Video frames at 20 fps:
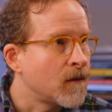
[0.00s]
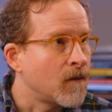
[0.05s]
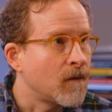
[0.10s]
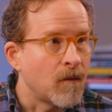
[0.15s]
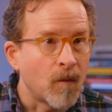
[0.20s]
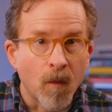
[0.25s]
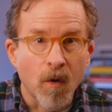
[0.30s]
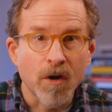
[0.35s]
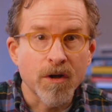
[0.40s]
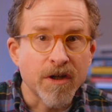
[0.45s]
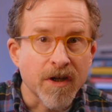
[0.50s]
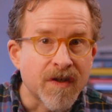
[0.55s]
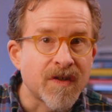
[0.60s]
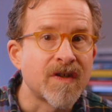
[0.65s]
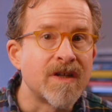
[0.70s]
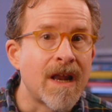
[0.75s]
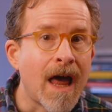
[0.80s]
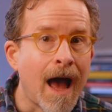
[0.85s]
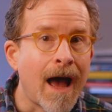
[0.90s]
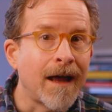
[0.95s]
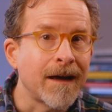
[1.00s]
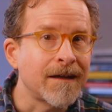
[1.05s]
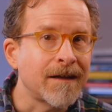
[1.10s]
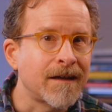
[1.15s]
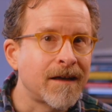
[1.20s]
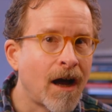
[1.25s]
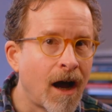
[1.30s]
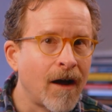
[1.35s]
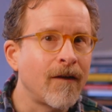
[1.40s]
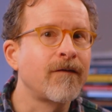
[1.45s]
we're just
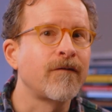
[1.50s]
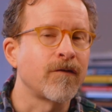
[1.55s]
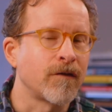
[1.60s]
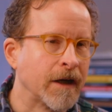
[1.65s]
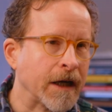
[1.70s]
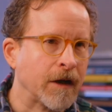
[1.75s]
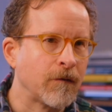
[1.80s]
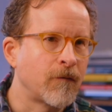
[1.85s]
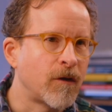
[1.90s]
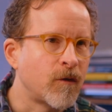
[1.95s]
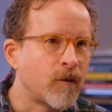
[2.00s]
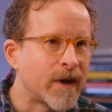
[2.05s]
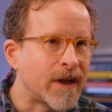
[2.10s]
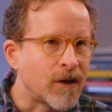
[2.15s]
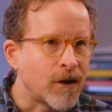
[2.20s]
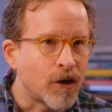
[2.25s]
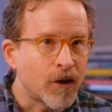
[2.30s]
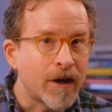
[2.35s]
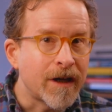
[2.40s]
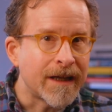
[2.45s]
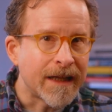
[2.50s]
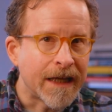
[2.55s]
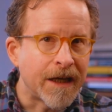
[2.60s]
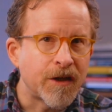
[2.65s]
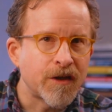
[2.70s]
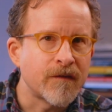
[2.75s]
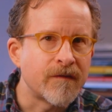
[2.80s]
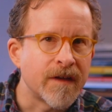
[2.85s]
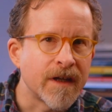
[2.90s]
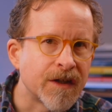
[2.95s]
not covering when we look at
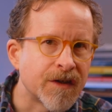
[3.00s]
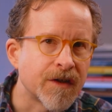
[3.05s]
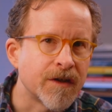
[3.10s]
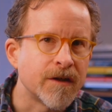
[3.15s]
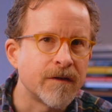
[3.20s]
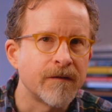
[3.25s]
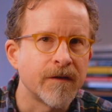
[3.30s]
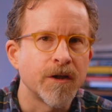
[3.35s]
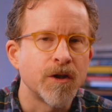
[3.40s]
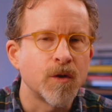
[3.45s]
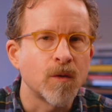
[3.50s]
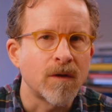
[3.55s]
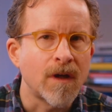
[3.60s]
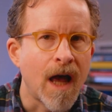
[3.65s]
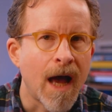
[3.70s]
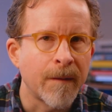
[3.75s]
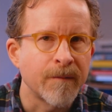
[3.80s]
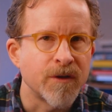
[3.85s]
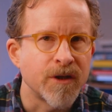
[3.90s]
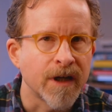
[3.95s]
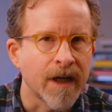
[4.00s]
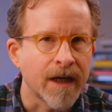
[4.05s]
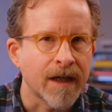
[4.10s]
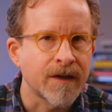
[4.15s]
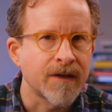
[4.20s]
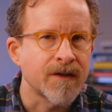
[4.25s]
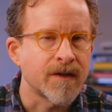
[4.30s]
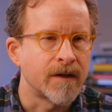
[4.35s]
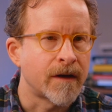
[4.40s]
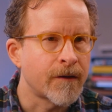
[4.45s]
each of these individual
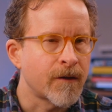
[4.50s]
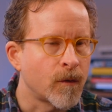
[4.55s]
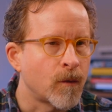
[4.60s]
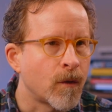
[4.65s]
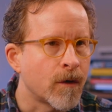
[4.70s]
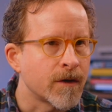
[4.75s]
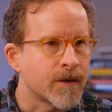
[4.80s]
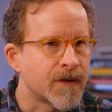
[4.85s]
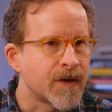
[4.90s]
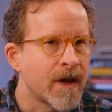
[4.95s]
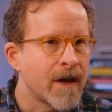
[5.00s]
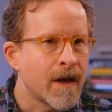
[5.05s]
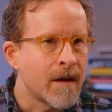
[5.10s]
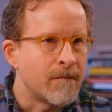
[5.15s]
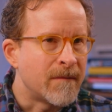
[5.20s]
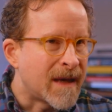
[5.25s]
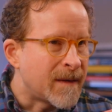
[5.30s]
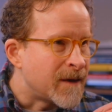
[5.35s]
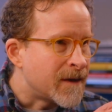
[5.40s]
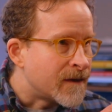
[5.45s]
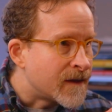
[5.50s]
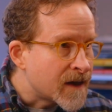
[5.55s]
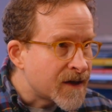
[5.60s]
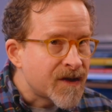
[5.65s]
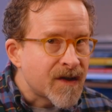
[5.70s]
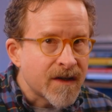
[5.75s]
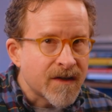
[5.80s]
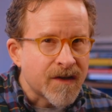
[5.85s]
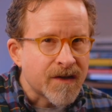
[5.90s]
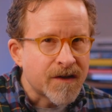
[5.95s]
objects. In other words, maybe
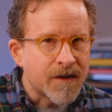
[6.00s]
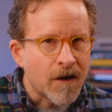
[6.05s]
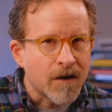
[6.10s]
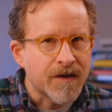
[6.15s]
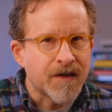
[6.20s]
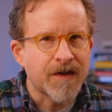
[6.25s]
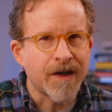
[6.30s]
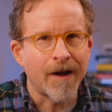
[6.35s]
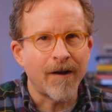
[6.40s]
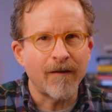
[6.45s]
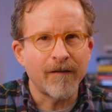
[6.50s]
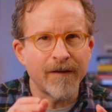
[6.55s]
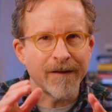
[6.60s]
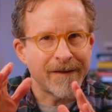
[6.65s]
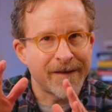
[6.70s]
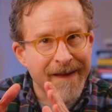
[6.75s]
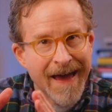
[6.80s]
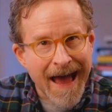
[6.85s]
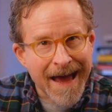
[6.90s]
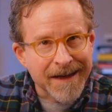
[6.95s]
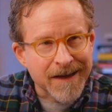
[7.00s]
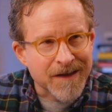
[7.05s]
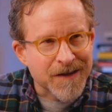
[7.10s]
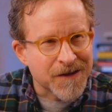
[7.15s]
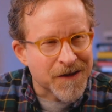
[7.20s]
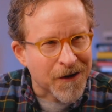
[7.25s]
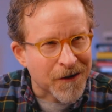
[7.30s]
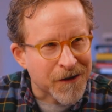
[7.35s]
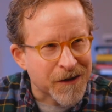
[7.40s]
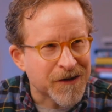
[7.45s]
this isn't ourself and that
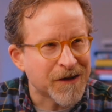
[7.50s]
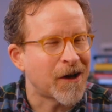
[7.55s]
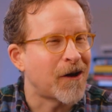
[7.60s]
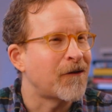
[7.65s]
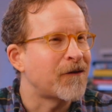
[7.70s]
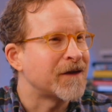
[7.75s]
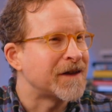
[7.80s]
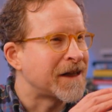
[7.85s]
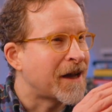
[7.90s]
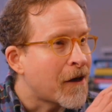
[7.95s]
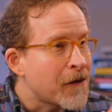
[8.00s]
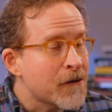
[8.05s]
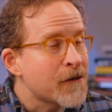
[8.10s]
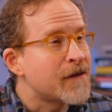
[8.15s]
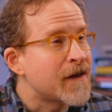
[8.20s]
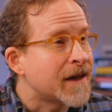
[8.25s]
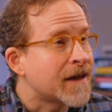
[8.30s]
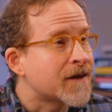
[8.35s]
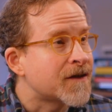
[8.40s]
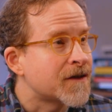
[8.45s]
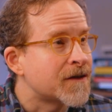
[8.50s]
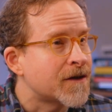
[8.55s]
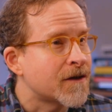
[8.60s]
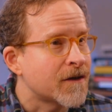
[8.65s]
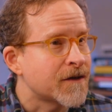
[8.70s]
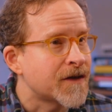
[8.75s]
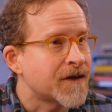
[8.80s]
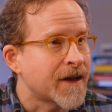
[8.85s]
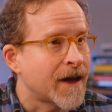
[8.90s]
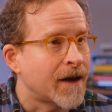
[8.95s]
isn't ourself and the other thing isn't
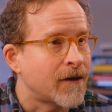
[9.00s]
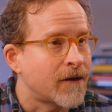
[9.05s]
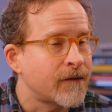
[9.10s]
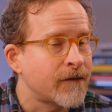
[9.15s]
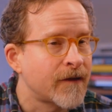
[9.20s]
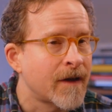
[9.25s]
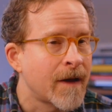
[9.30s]
ourself,